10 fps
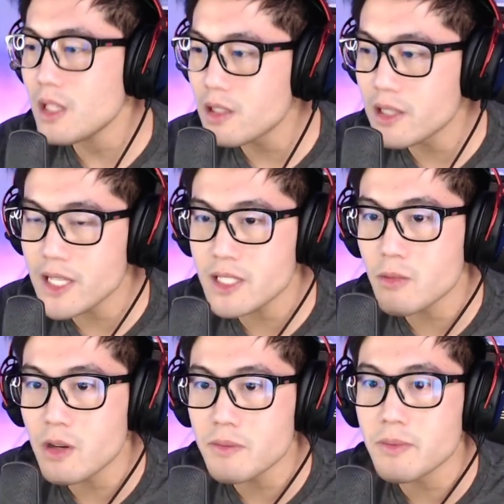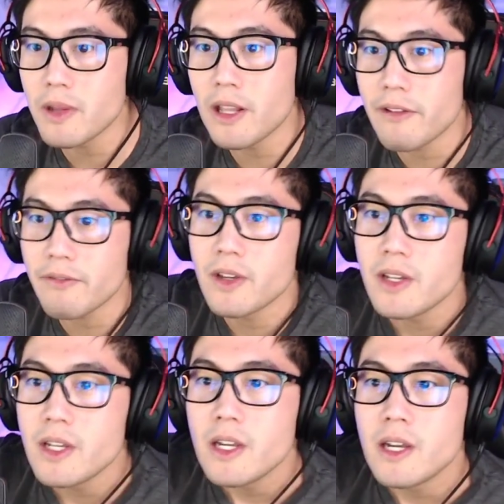That's welcome to my life.
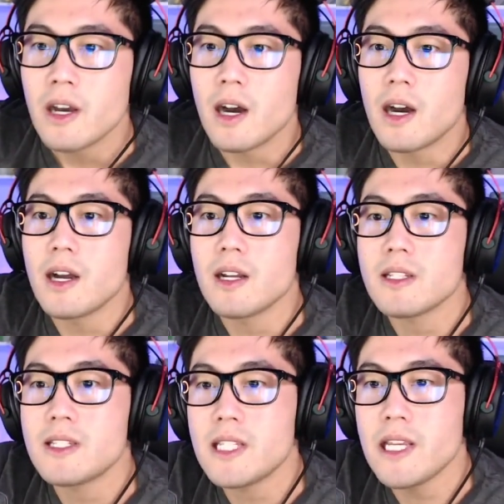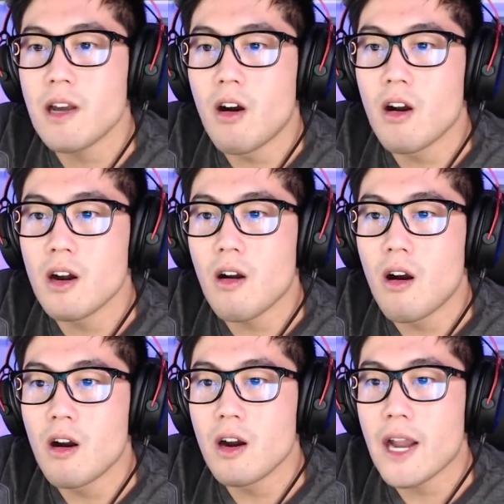Uh,
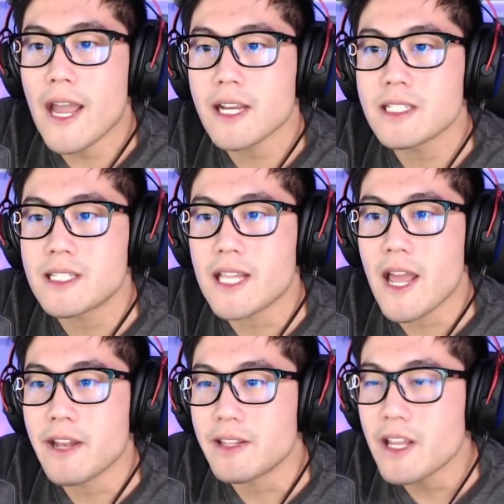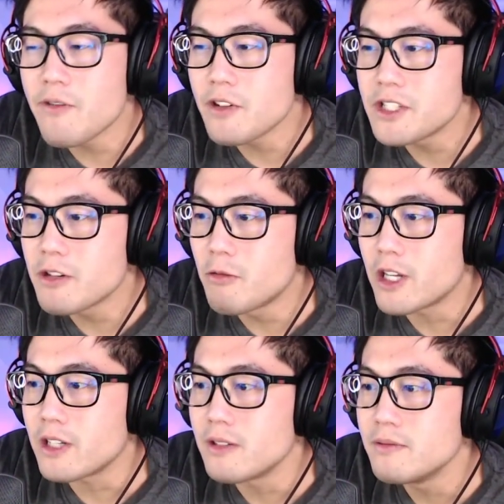CRRXZen. Thank you for tier one.